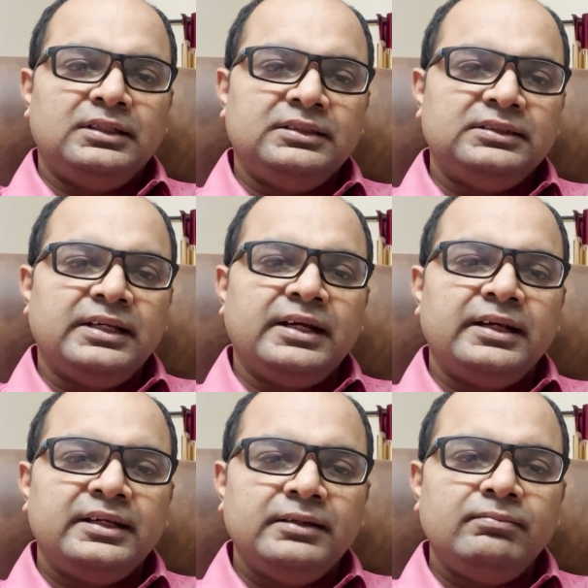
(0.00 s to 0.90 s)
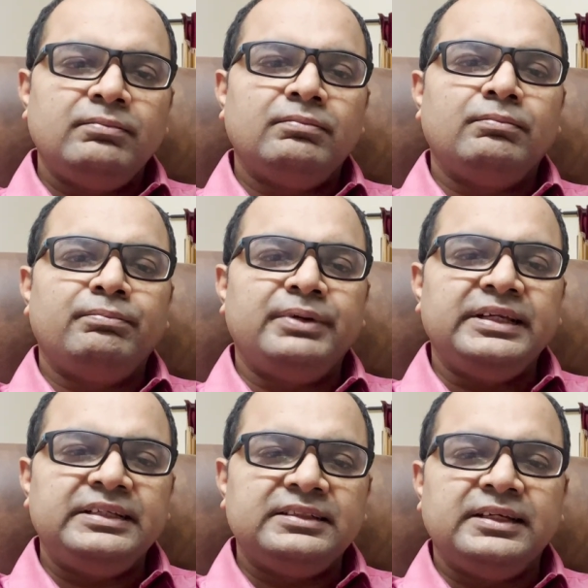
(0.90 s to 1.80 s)
Generative
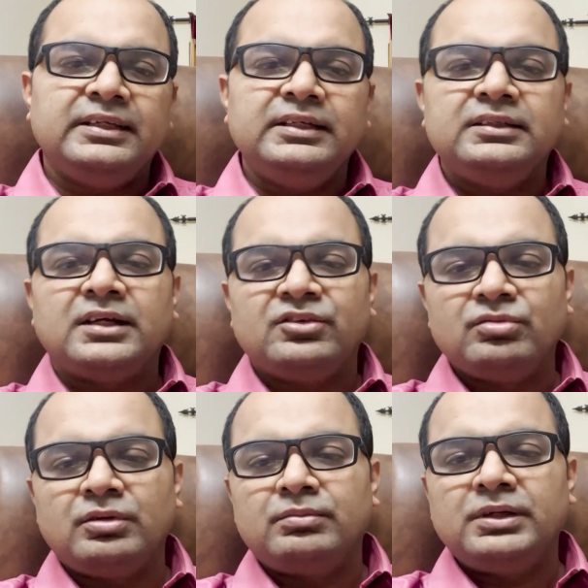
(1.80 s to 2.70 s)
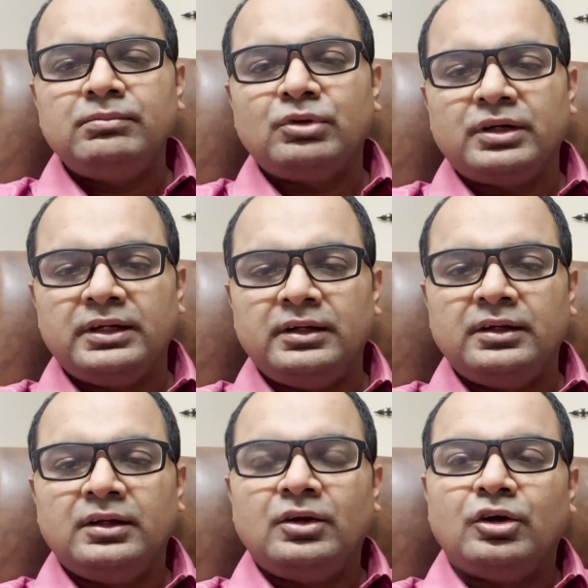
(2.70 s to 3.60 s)
Pre-training Transformer Model,
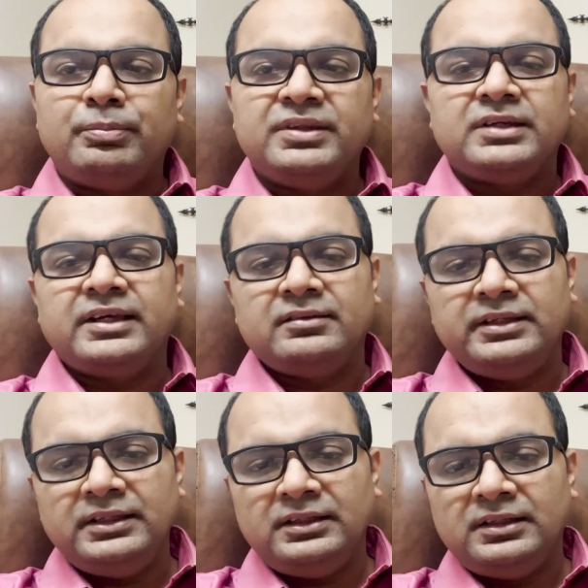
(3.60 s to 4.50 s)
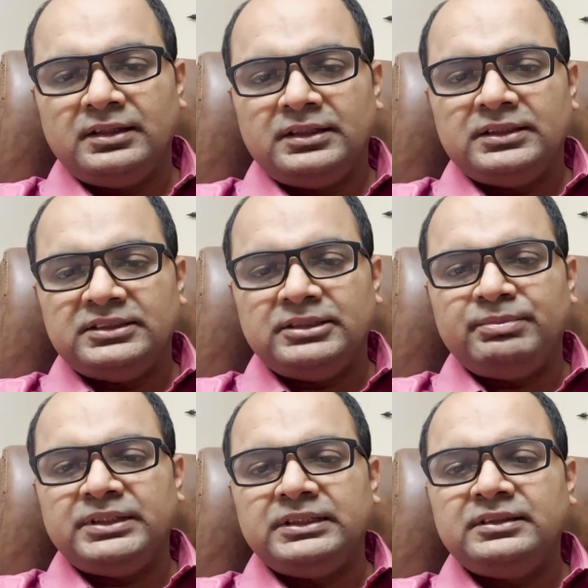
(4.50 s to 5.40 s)
or precisely
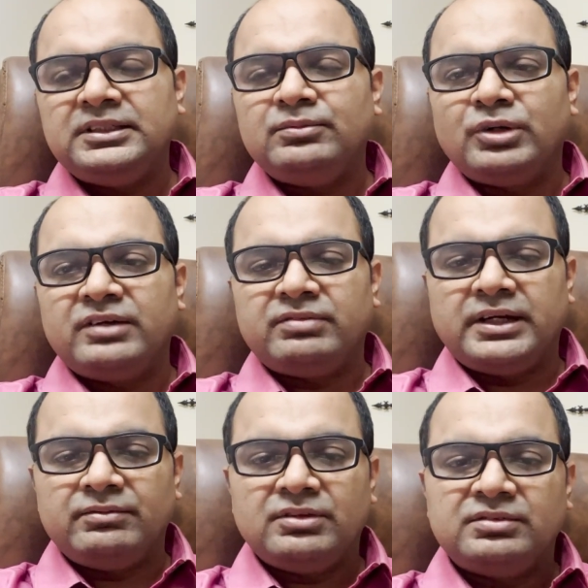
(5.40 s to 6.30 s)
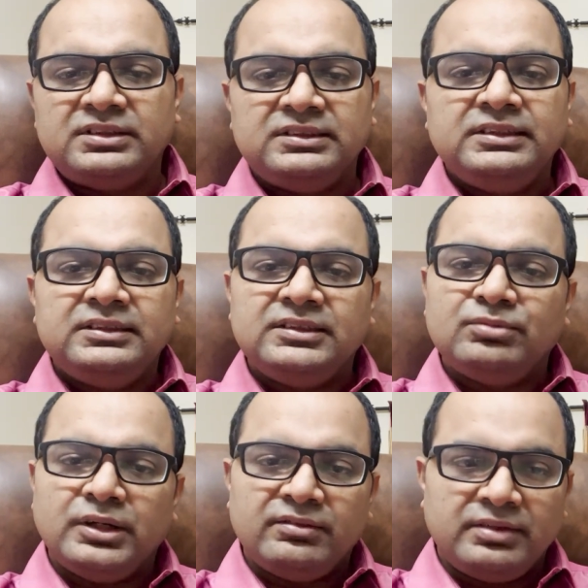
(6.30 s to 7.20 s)
GPT 3.5, the version
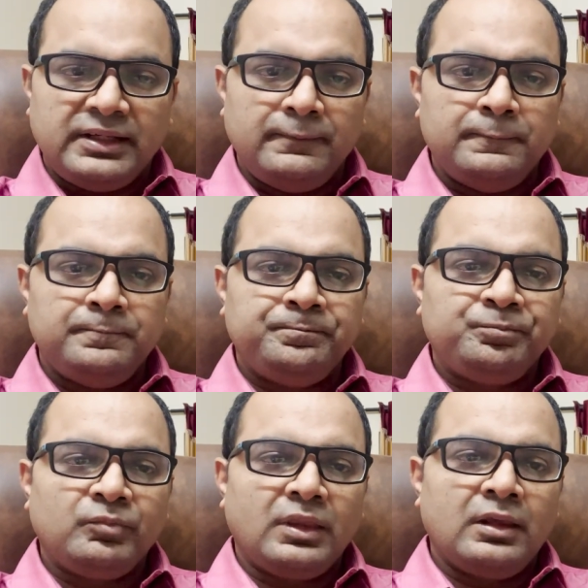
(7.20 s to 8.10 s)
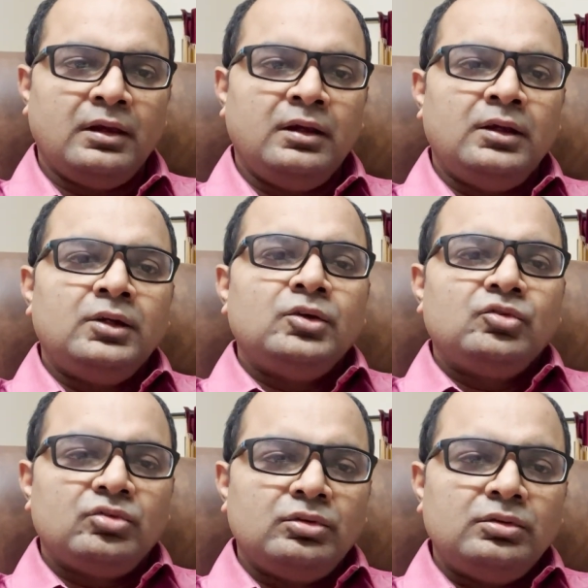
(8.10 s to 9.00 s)
3.5.
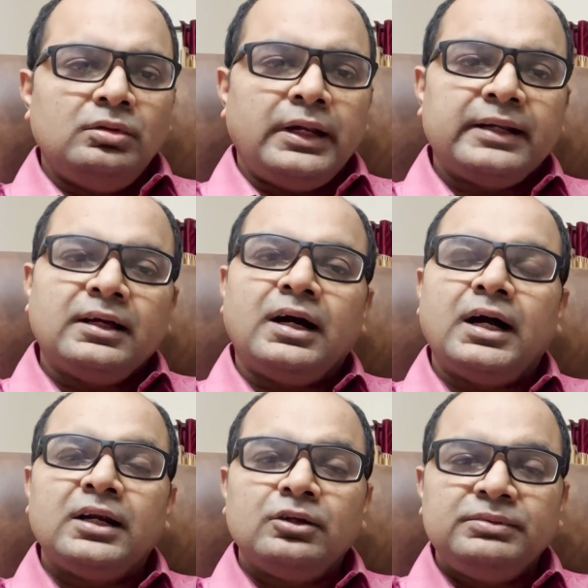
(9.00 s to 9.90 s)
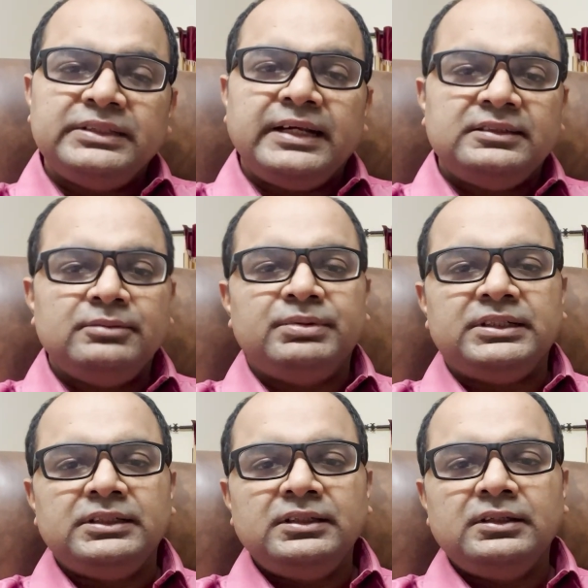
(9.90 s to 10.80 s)
So, at the heart of
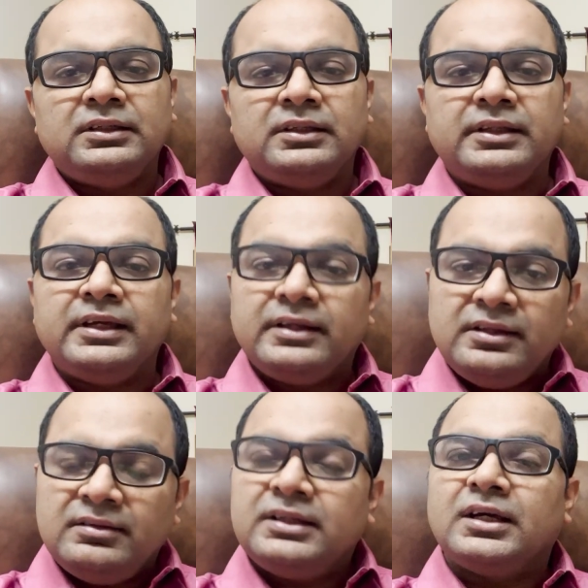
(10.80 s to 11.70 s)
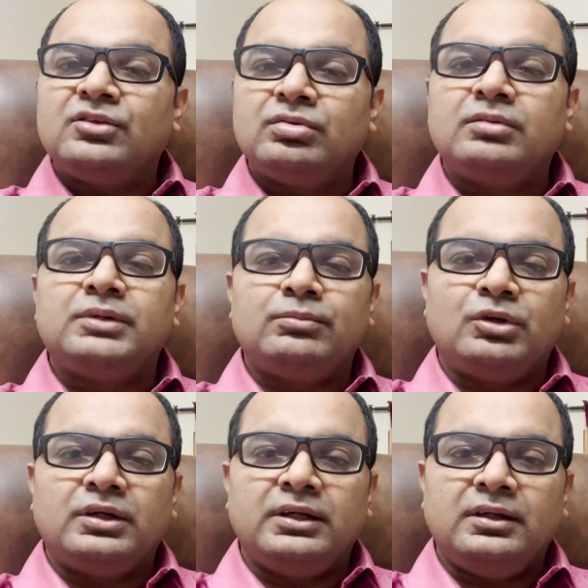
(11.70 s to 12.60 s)
ChatGPT, there is a transformer
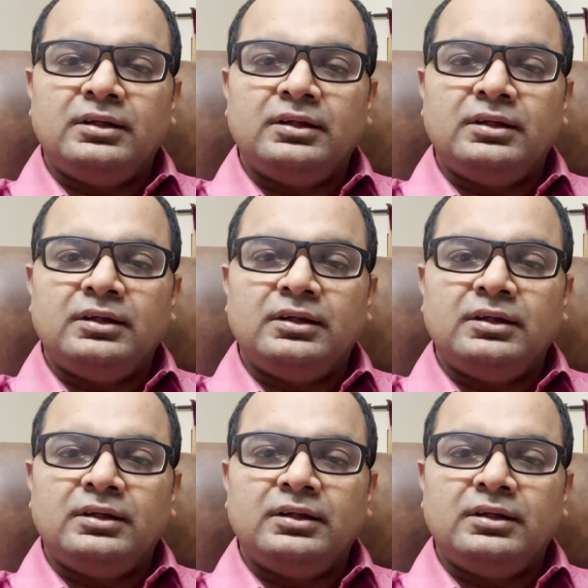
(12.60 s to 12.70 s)
model.